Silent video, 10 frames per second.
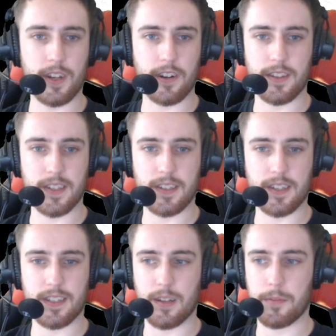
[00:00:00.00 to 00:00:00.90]
earth is this
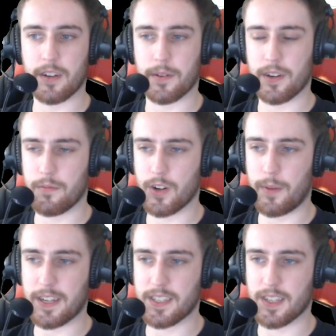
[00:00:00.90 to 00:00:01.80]
thing telling me? There we go. We'll go
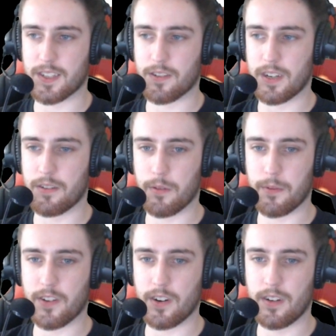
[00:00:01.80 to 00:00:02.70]
back to the screen where
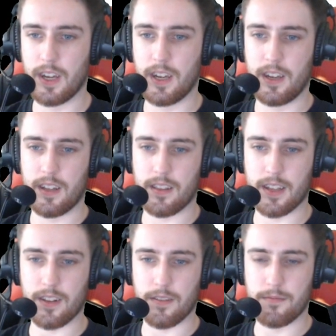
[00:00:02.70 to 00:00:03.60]
we've got
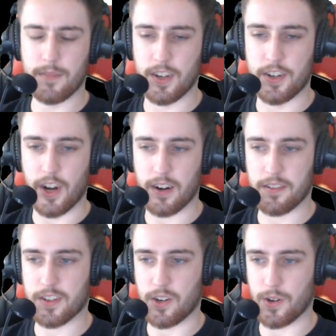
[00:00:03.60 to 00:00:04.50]
little
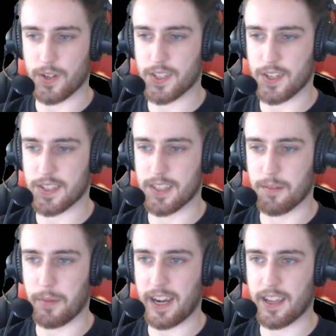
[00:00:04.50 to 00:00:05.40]
Darth Torsos in
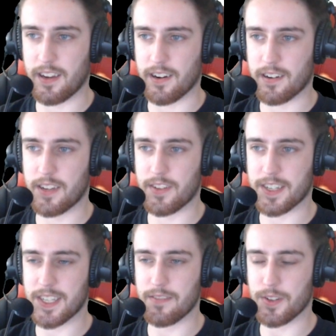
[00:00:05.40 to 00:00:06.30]
the back here giving
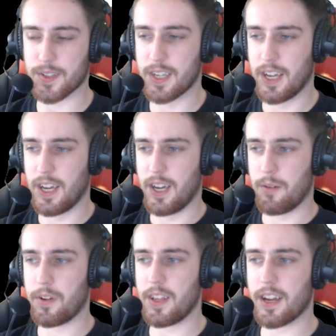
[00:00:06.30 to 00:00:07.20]
us evils.
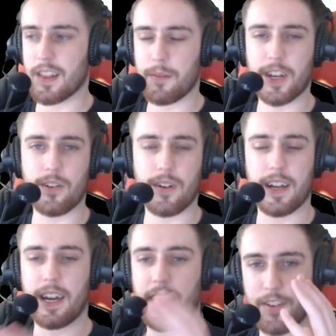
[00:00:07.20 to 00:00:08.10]
But yeah, let me know.
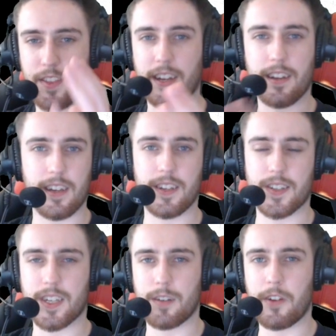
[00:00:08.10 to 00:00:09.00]
Everything
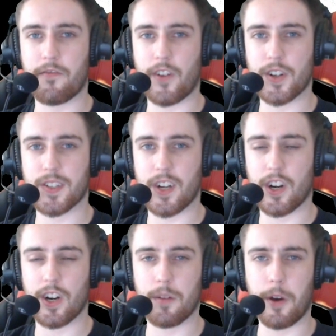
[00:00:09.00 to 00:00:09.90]
is going to be first
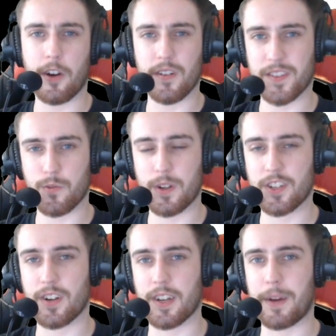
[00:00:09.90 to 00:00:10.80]
heard about on
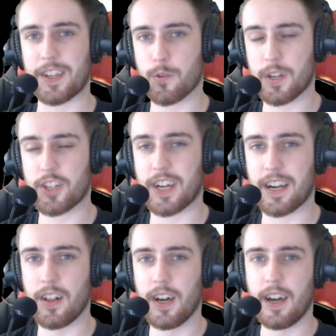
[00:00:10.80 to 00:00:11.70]
Twitter and my Twitch
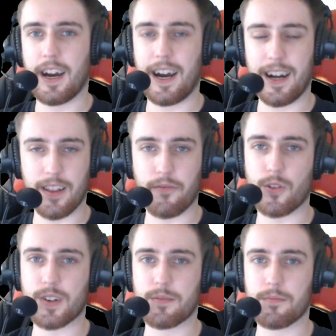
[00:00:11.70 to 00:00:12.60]
channel. I'll of
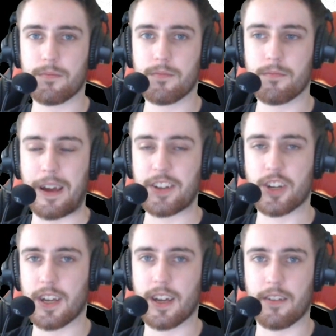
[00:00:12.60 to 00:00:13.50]
course
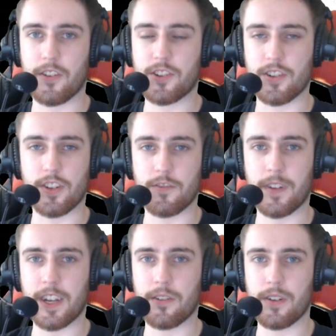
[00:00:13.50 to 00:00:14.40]
mention it in a future YouTube
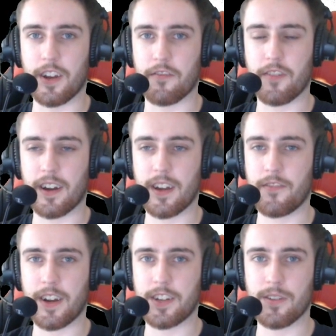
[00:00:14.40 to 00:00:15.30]
video if
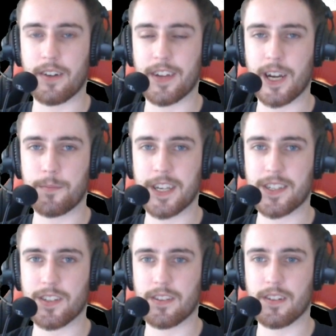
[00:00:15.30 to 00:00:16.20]
I do have any
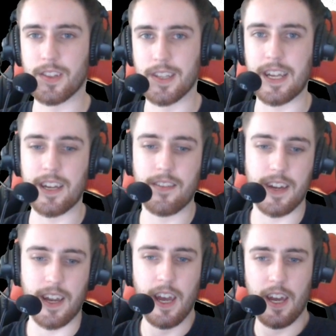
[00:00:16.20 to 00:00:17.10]
updates on the league
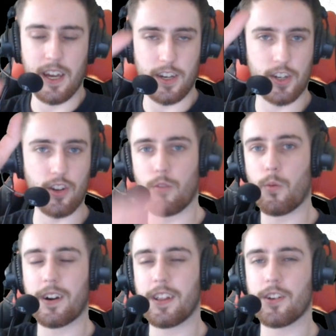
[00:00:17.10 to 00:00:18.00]
thing. Don't
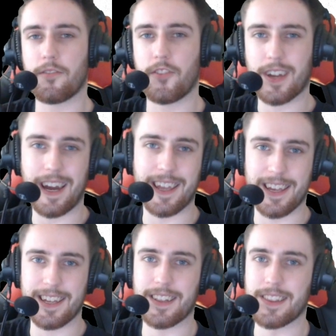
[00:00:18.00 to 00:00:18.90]
worry though if you can't
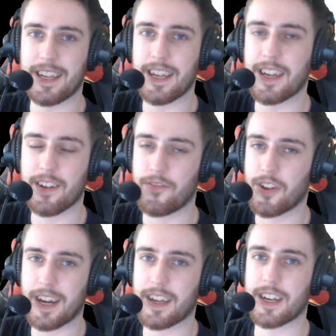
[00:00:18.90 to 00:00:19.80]
get in a league, if you
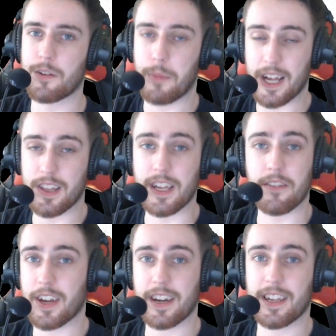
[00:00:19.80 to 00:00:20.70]
can't get in my league,
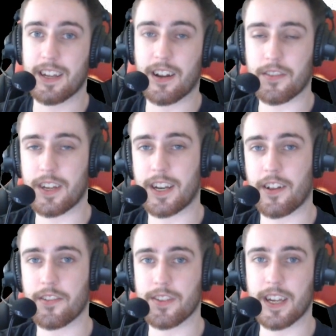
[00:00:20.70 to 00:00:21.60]
if you can't get in
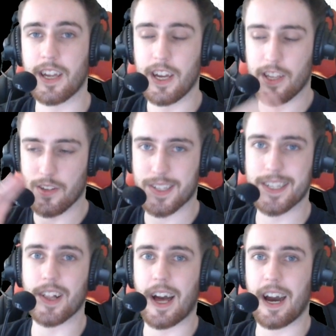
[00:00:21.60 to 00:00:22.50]
another league, you'll
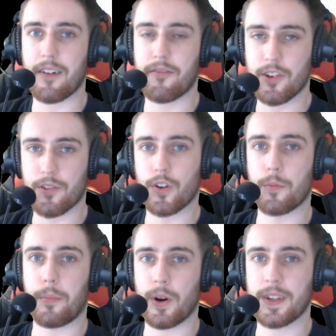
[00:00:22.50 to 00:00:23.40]
still have your
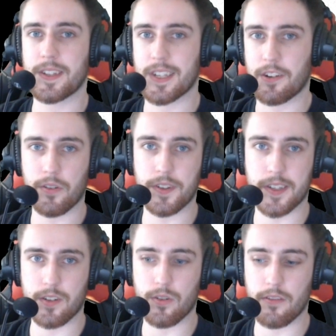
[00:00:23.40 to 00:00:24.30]
own points and your own
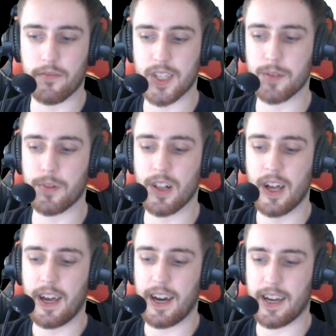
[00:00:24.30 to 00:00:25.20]
score visible,
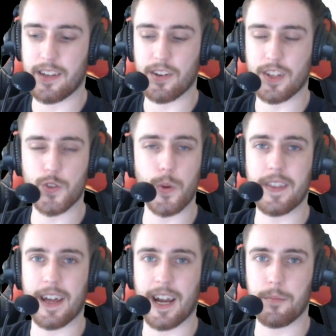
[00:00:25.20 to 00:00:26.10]
and you can
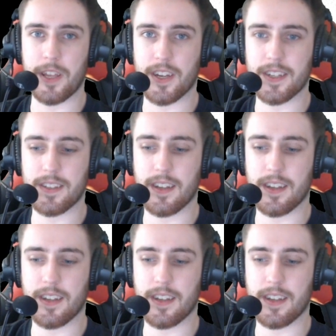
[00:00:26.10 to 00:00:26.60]
tweet that at me. You can